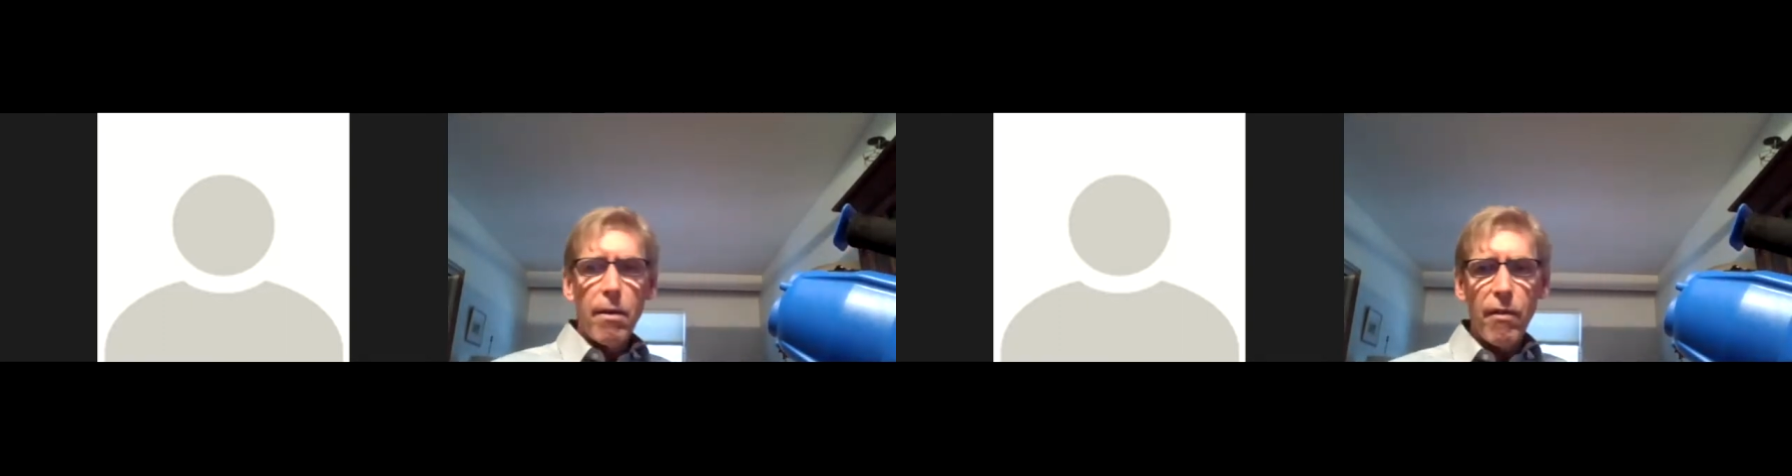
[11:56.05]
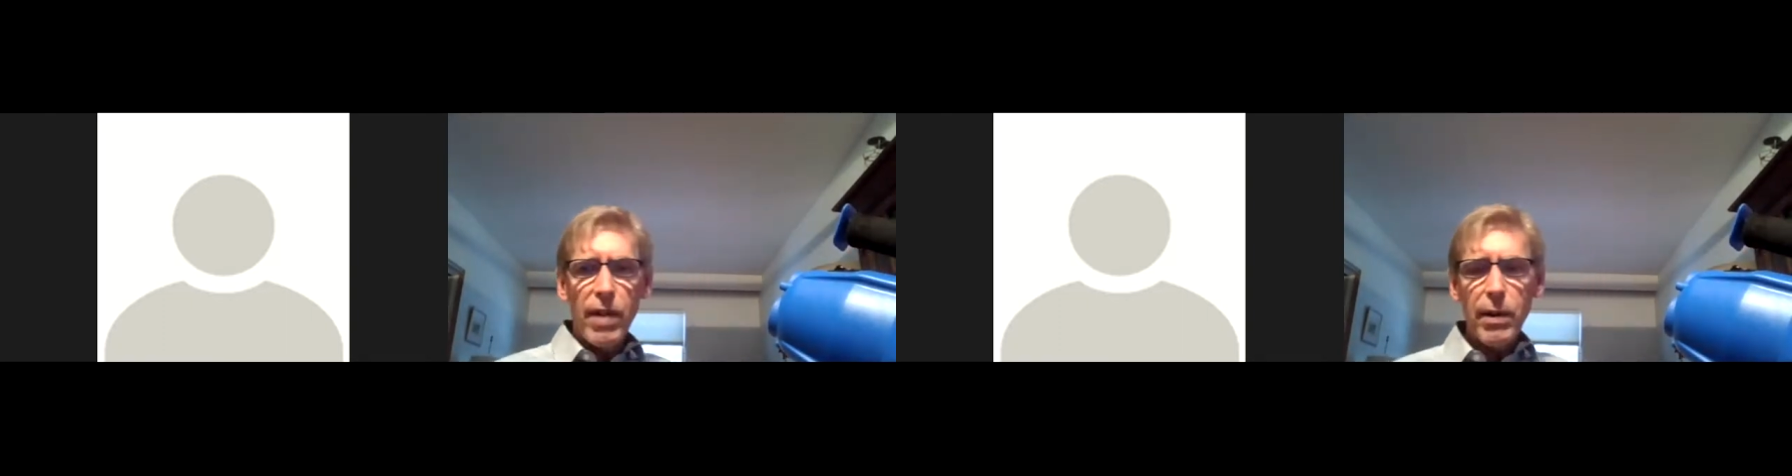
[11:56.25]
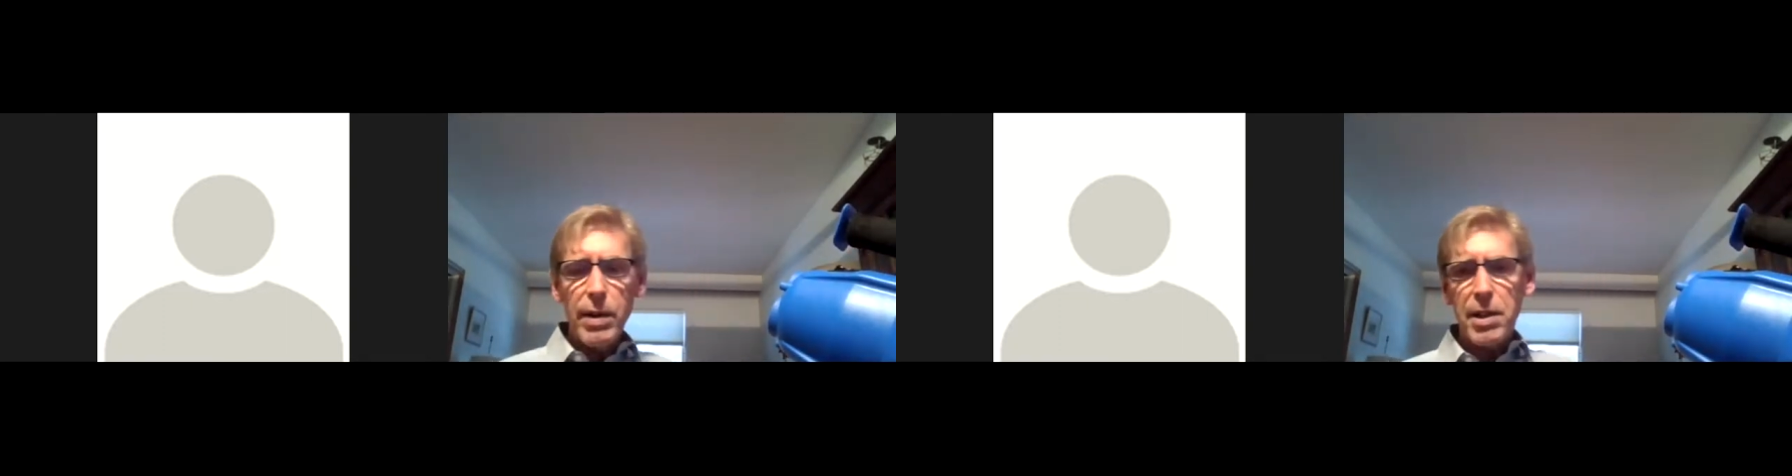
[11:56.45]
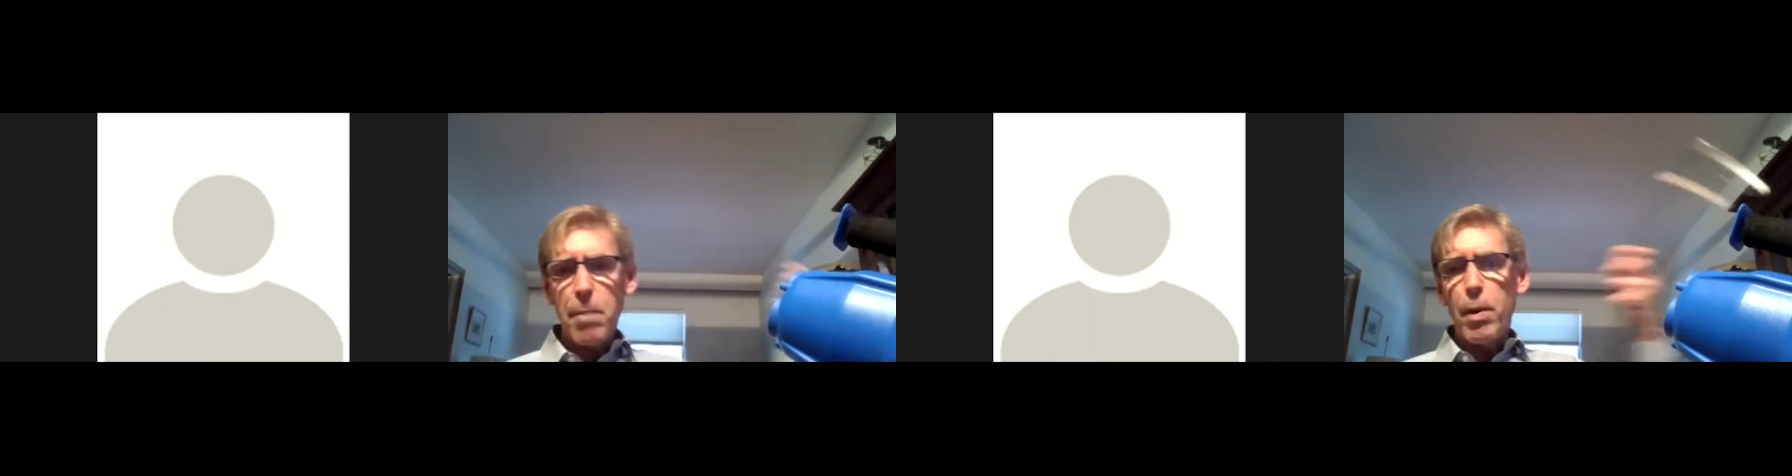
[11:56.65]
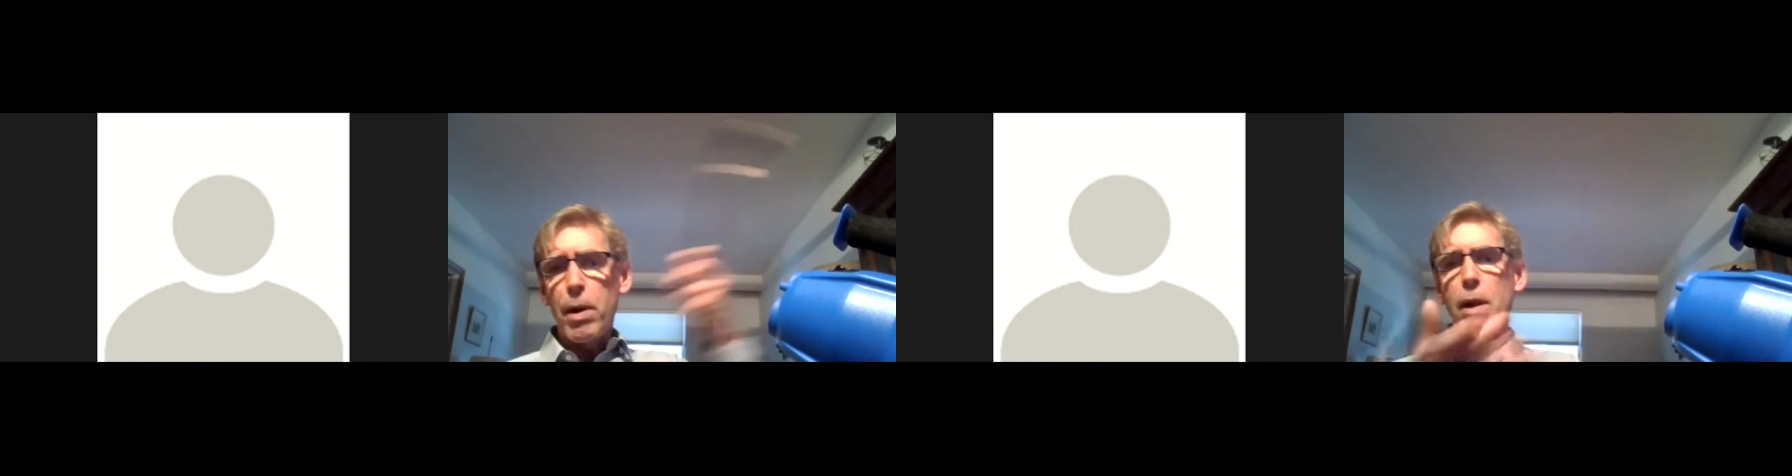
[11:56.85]
very
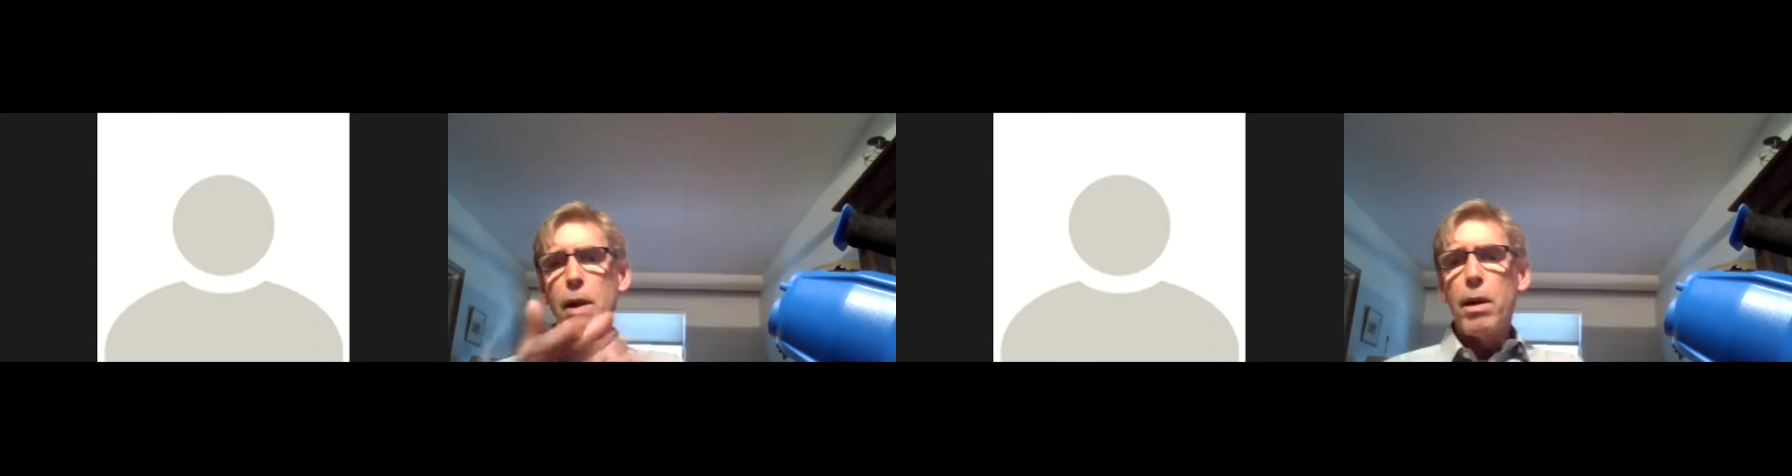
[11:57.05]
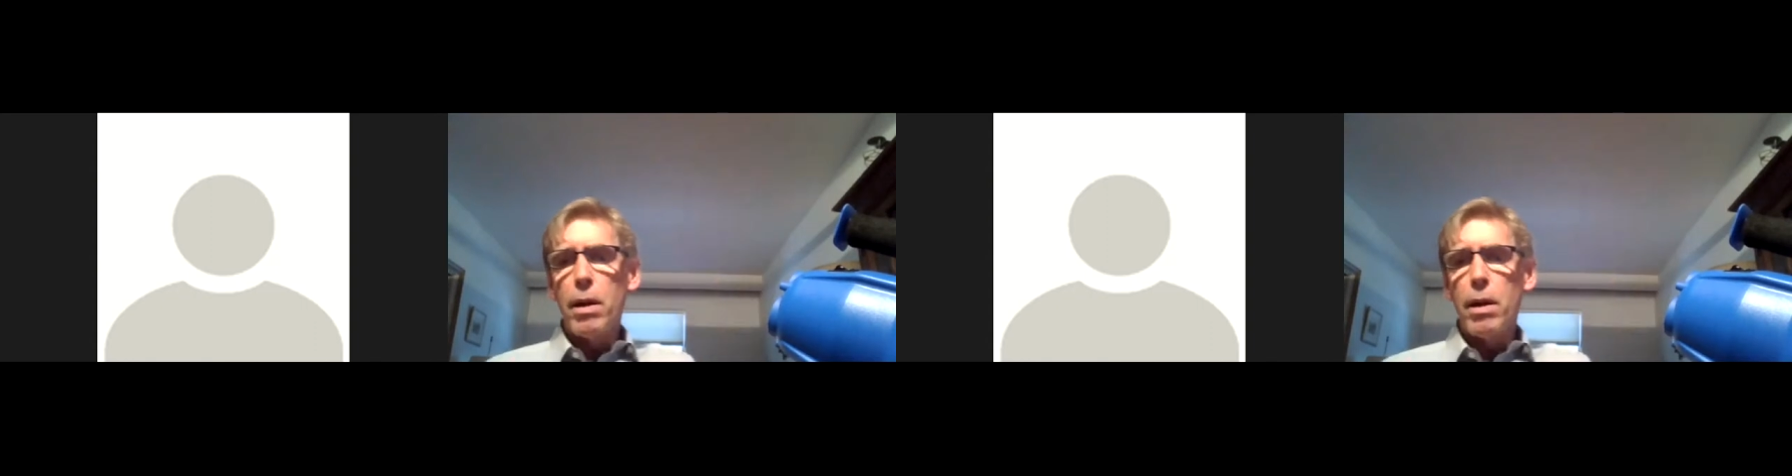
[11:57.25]
simple